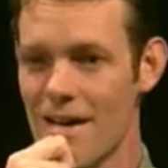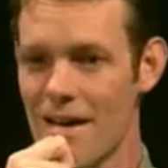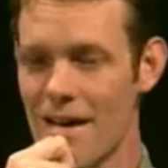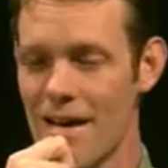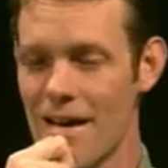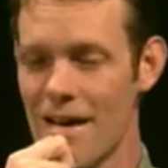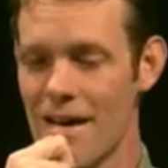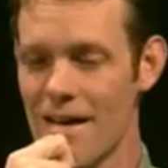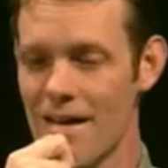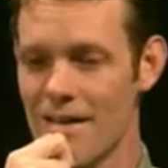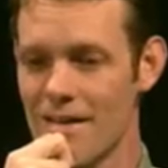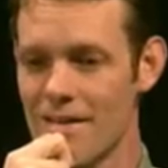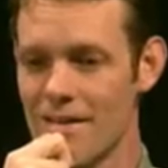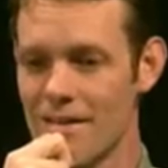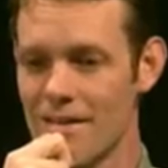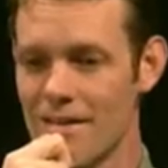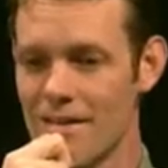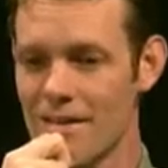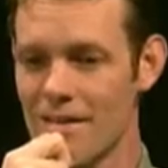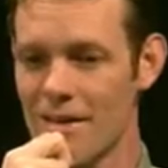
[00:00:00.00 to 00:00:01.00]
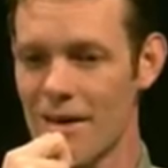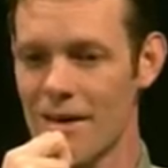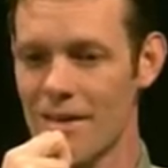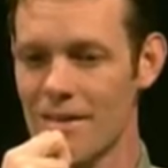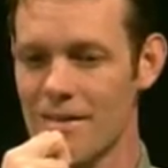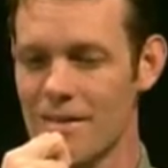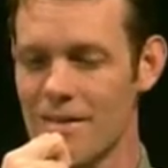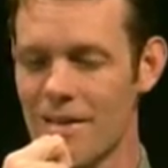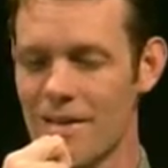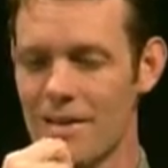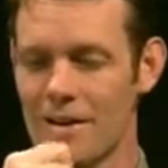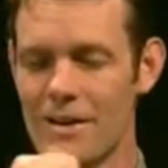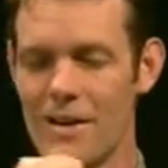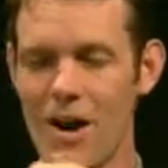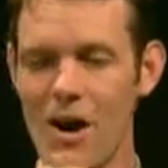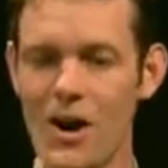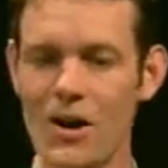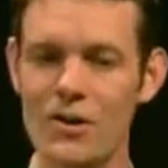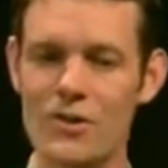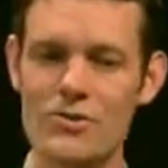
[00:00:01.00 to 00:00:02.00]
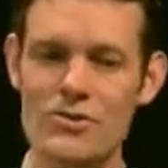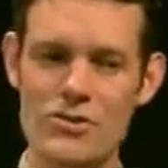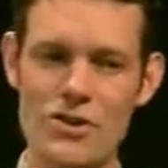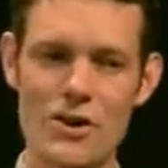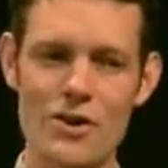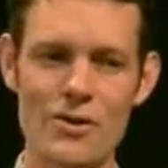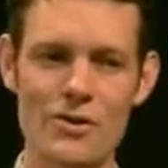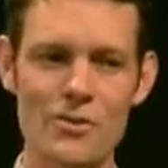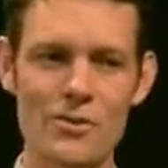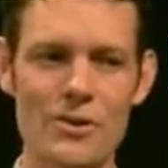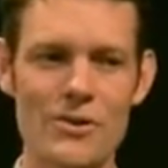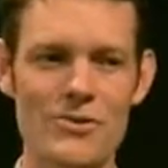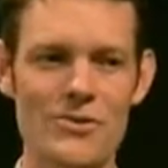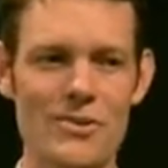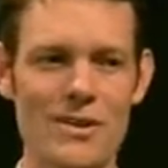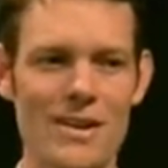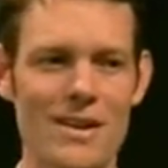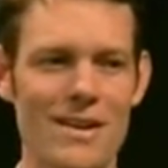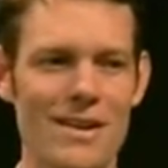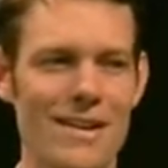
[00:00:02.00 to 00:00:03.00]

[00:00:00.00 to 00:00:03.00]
and I studied in Hangzhou, which